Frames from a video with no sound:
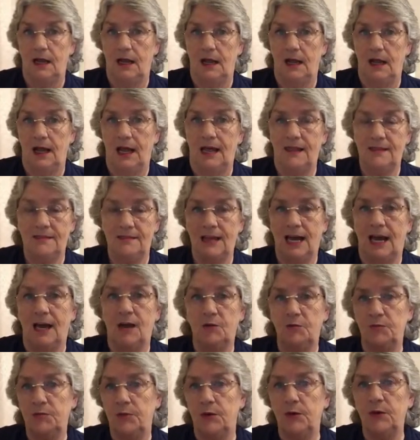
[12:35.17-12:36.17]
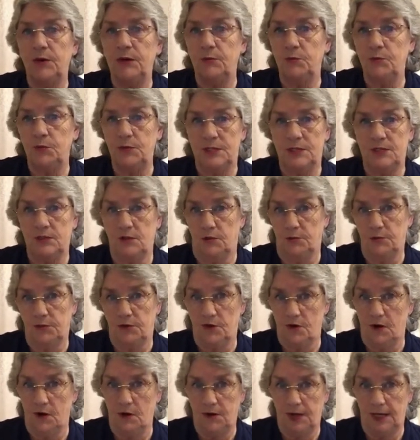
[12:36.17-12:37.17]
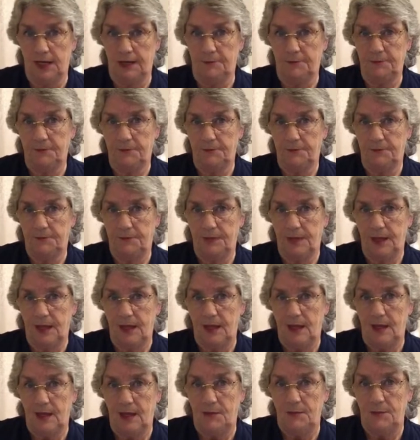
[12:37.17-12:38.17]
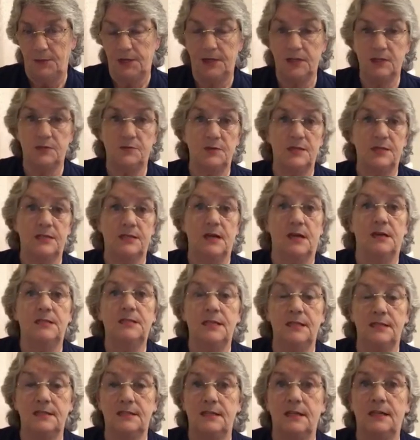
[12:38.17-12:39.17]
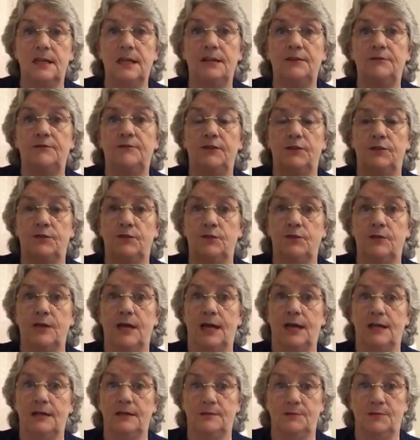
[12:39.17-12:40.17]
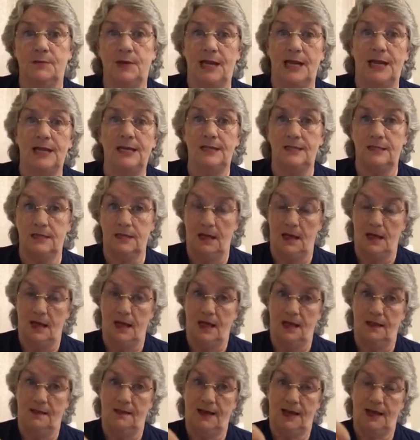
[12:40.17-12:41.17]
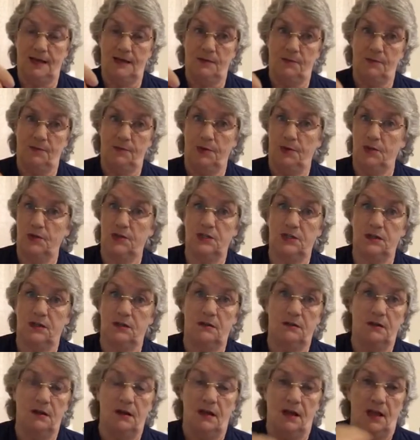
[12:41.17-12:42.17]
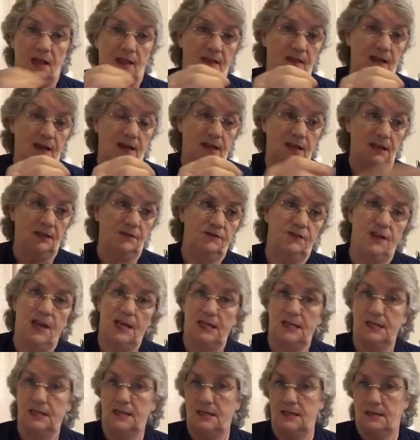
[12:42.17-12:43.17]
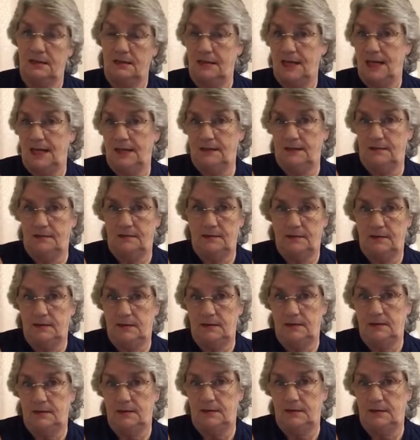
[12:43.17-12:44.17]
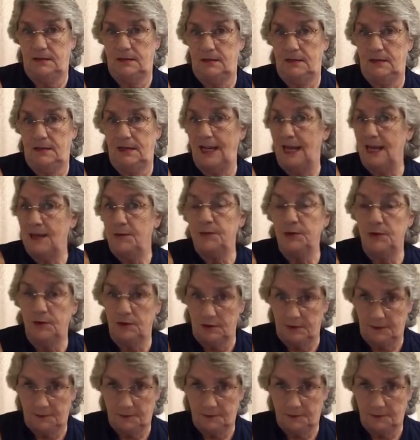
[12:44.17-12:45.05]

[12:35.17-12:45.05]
at that point we stop growing because we're starting to live through that place, that person, that event, that label.